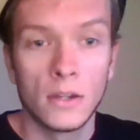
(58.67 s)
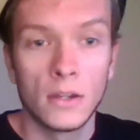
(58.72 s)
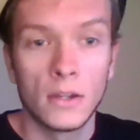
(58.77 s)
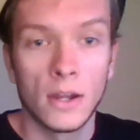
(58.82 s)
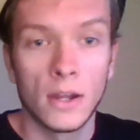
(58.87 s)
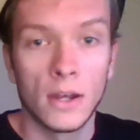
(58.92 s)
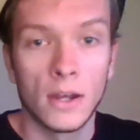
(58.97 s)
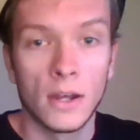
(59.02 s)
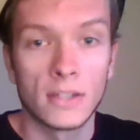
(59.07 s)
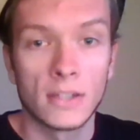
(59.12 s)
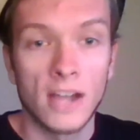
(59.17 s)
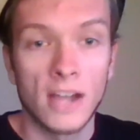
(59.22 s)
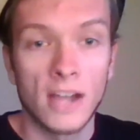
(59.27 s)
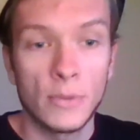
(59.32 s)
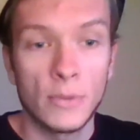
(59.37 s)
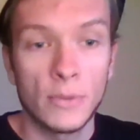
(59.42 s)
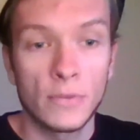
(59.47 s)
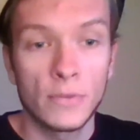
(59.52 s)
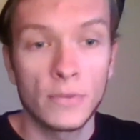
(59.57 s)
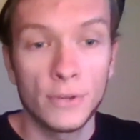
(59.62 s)
topic
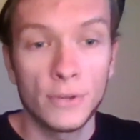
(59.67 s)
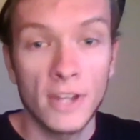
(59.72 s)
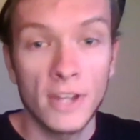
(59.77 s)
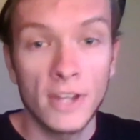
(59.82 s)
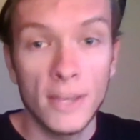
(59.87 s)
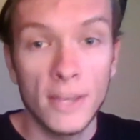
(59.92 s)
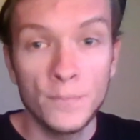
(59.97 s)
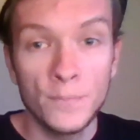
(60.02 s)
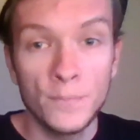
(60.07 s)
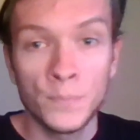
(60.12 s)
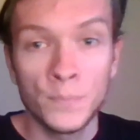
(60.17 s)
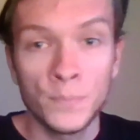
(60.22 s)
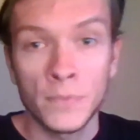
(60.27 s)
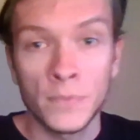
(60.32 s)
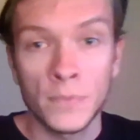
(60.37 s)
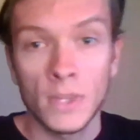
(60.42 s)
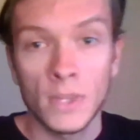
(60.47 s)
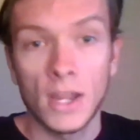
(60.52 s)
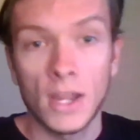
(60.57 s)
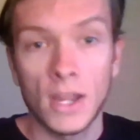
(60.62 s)
for today.
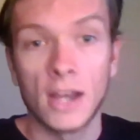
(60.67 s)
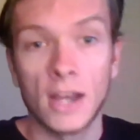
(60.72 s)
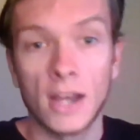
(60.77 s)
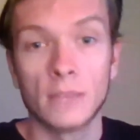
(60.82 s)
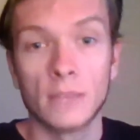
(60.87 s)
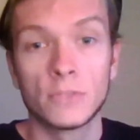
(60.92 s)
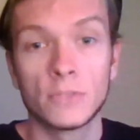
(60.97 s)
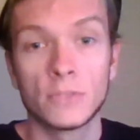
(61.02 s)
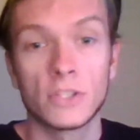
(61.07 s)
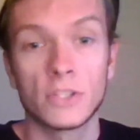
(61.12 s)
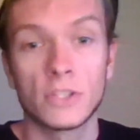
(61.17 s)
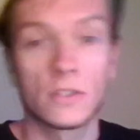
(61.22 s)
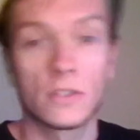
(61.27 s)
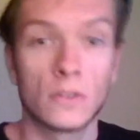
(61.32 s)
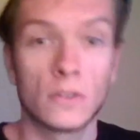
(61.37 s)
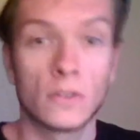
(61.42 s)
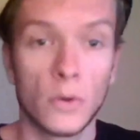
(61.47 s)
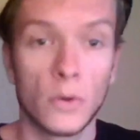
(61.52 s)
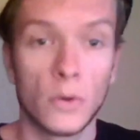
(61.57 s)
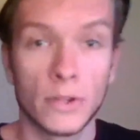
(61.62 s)
I'm just
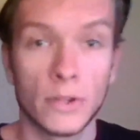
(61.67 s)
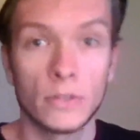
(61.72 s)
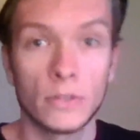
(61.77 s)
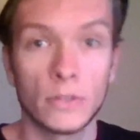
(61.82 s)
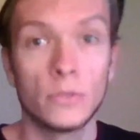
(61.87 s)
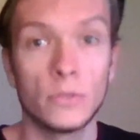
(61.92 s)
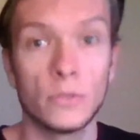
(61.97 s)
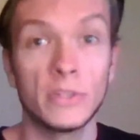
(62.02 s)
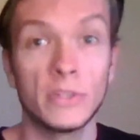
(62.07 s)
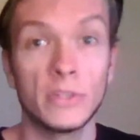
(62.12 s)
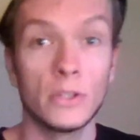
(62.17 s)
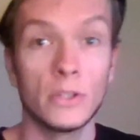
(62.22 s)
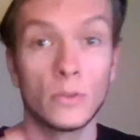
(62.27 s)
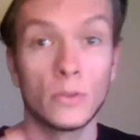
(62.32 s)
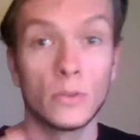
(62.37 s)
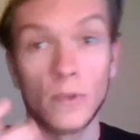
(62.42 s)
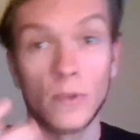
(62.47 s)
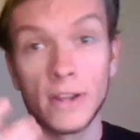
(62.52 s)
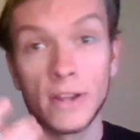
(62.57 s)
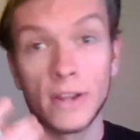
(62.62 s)
going to be
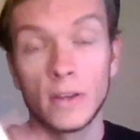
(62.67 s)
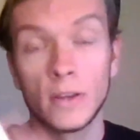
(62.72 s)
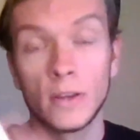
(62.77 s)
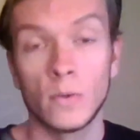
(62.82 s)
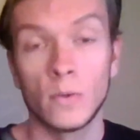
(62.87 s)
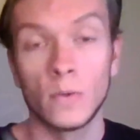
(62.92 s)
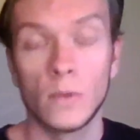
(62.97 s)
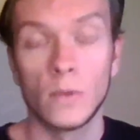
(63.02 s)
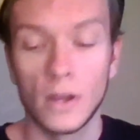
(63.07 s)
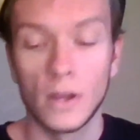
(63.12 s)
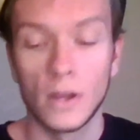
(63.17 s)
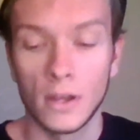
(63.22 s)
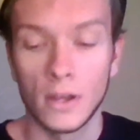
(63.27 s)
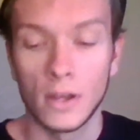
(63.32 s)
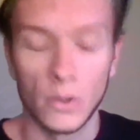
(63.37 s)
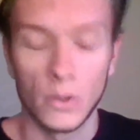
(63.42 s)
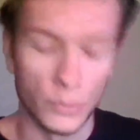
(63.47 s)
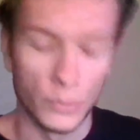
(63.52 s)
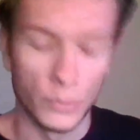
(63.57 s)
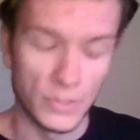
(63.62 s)
writing,
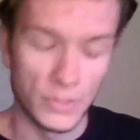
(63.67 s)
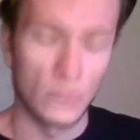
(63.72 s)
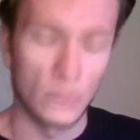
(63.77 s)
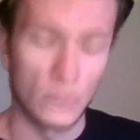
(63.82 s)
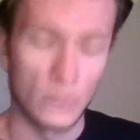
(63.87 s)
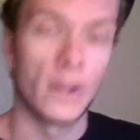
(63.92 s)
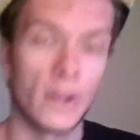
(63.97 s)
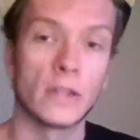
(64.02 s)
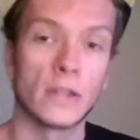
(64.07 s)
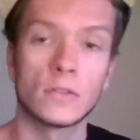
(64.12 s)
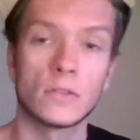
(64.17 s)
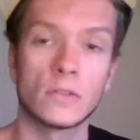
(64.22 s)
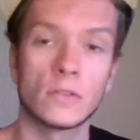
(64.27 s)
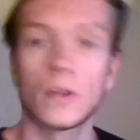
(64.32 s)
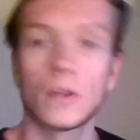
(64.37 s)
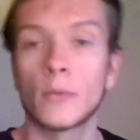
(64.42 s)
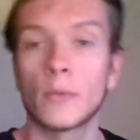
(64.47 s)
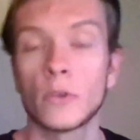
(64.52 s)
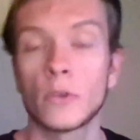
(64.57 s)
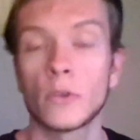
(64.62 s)
not writing, I'm
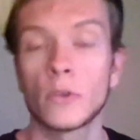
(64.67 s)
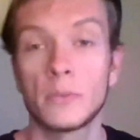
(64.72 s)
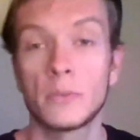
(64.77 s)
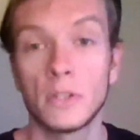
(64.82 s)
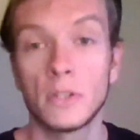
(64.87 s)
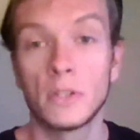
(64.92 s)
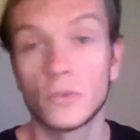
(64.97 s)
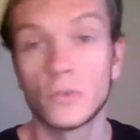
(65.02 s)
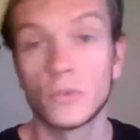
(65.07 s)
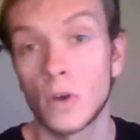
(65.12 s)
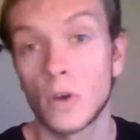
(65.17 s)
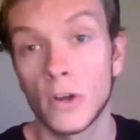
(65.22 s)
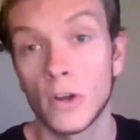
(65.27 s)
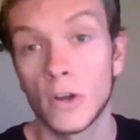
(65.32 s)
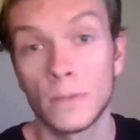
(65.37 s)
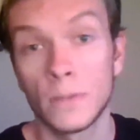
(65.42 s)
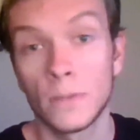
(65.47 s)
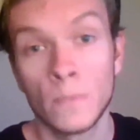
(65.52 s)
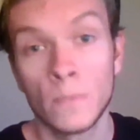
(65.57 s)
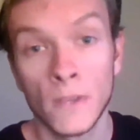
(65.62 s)
going to be drawing
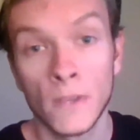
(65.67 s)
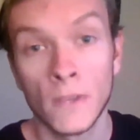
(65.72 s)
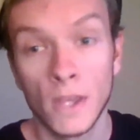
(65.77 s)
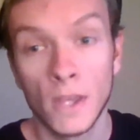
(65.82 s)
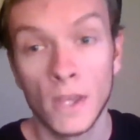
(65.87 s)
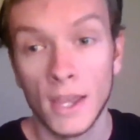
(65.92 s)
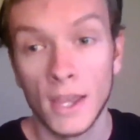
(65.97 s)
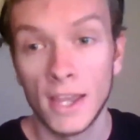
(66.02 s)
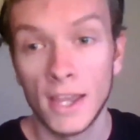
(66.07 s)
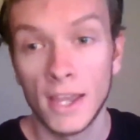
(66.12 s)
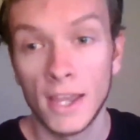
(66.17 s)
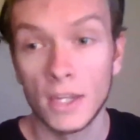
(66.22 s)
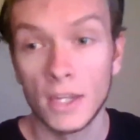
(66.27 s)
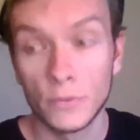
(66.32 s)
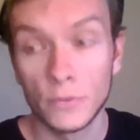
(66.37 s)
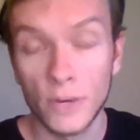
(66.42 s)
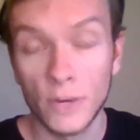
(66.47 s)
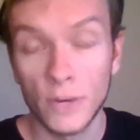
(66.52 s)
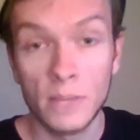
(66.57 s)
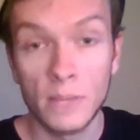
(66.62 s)
a
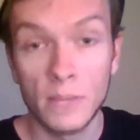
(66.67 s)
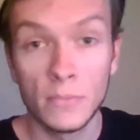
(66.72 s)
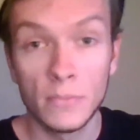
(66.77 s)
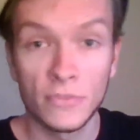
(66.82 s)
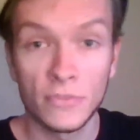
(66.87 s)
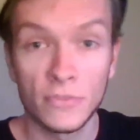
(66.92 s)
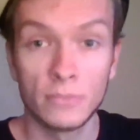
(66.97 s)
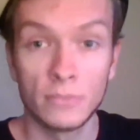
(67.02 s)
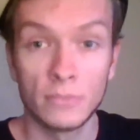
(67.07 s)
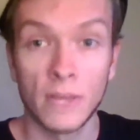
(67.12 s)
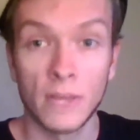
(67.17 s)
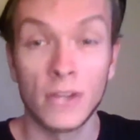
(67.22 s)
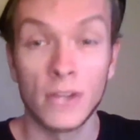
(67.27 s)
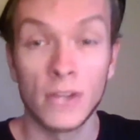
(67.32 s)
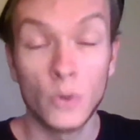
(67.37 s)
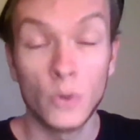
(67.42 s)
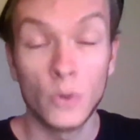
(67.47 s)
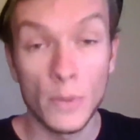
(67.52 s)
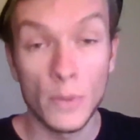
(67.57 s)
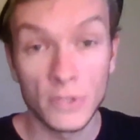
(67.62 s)
frame from my new
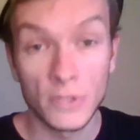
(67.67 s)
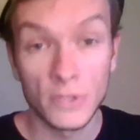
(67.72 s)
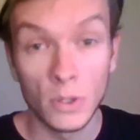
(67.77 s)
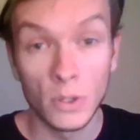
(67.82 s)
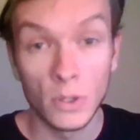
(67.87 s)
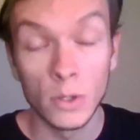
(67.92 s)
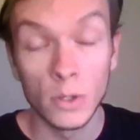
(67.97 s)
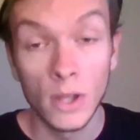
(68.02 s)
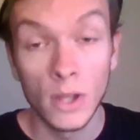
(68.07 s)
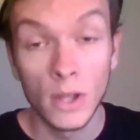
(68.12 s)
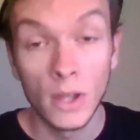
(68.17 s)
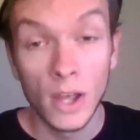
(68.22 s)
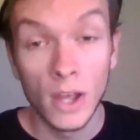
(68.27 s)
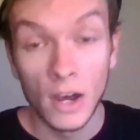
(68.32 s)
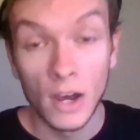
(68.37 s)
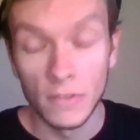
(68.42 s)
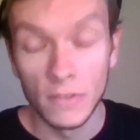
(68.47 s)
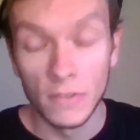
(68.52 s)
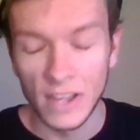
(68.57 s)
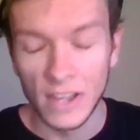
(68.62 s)
episode of the
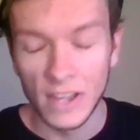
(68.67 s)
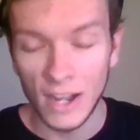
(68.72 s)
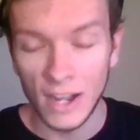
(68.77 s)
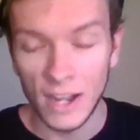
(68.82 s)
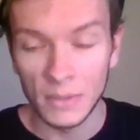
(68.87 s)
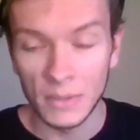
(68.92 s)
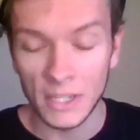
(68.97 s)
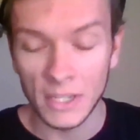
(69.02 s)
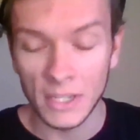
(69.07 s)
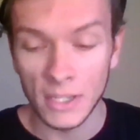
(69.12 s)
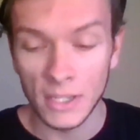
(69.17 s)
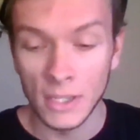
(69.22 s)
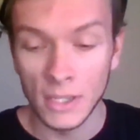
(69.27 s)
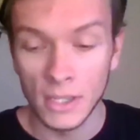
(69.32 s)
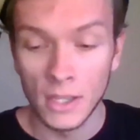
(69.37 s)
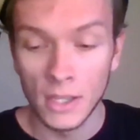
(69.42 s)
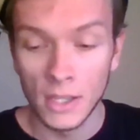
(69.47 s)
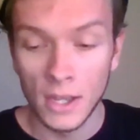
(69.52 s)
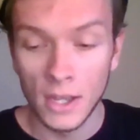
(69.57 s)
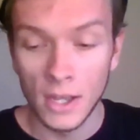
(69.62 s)
comic.
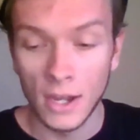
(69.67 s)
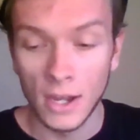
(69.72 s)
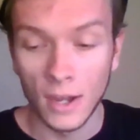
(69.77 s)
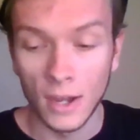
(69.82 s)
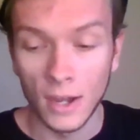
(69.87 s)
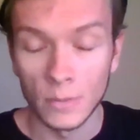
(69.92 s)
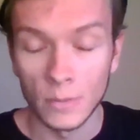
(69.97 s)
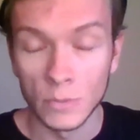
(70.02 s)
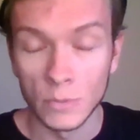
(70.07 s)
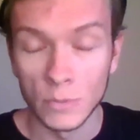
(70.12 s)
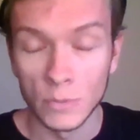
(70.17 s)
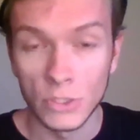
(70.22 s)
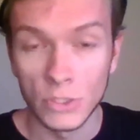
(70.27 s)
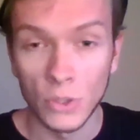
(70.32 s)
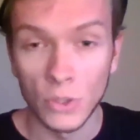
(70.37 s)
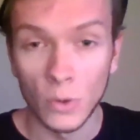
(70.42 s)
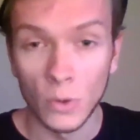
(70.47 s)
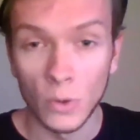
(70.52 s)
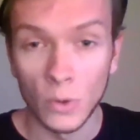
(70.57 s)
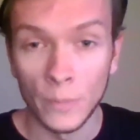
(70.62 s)
So
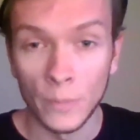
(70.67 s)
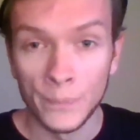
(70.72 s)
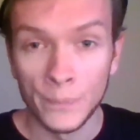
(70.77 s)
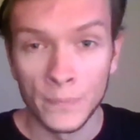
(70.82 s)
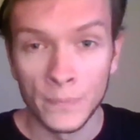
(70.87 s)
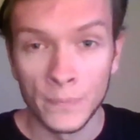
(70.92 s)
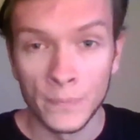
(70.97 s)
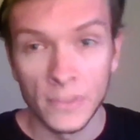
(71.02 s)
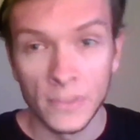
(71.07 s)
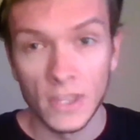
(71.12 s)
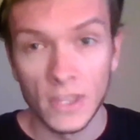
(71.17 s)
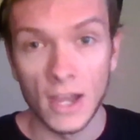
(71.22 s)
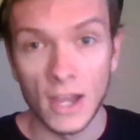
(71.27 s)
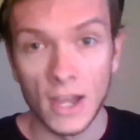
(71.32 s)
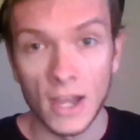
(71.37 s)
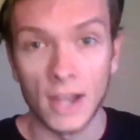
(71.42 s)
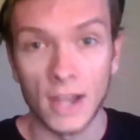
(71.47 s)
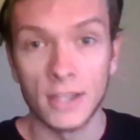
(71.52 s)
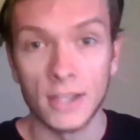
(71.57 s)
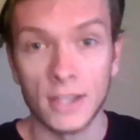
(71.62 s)

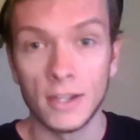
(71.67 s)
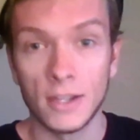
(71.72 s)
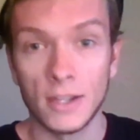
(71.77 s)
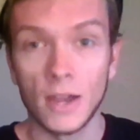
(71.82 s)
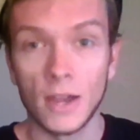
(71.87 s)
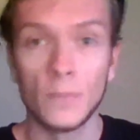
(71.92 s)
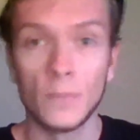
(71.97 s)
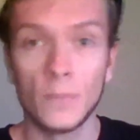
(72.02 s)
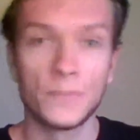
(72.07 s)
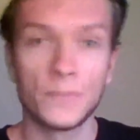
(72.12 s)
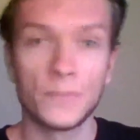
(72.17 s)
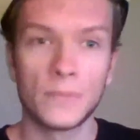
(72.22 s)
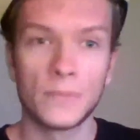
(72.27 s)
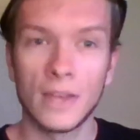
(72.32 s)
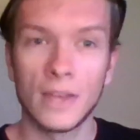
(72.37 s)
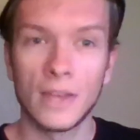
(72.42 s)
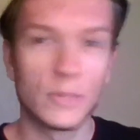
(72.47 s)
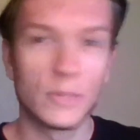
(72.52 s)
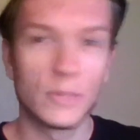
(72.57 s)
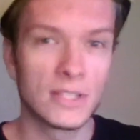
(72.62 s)
I have been
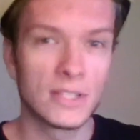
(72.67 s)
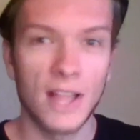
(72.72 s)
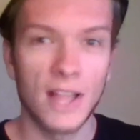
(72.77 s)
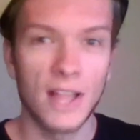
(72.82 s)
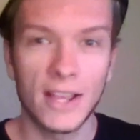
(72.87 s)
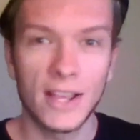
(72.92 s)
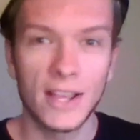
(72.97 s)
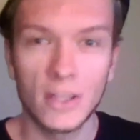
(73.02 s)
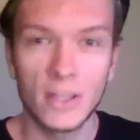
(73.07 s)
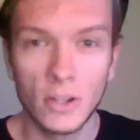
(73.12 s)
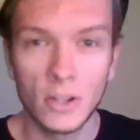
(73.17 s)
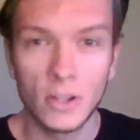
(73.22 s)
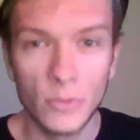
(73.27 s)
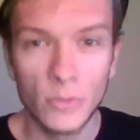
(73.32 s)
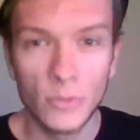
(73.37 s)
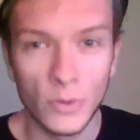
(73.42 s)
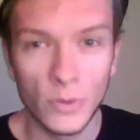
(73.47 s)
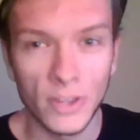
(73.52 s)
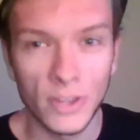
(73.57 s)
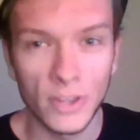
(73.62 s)
slacking a little bit with the
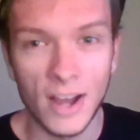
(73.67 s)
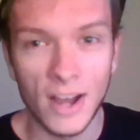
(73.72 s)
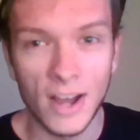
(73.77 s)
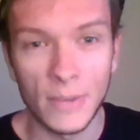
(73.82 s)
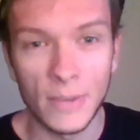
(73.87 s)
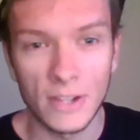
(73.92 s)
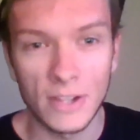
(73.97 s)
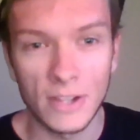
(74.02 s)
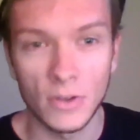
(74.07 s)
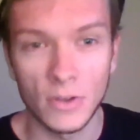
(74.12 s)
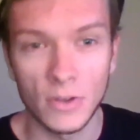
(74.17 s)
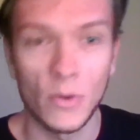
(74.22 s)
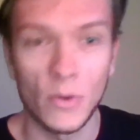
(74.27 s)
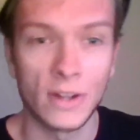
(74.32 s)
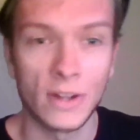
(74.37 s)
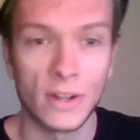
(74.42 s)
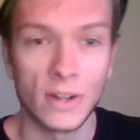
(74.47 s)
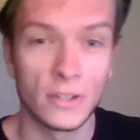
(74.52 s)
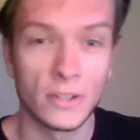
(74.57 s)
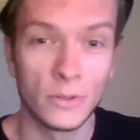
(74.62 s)
comic, so I wanted to